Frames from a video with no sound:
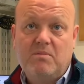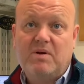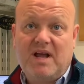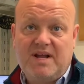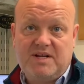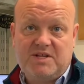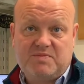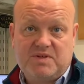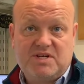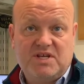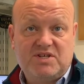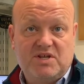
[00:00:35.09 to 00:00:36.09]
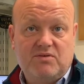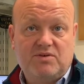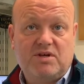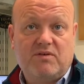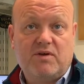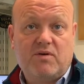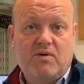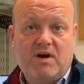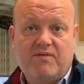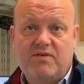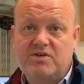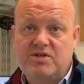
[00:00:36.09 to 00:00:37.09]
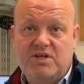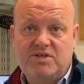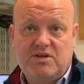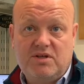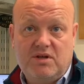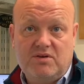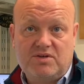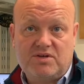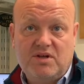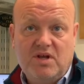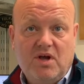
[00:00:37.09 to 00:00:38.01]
Planning is potentially also required for a change of use,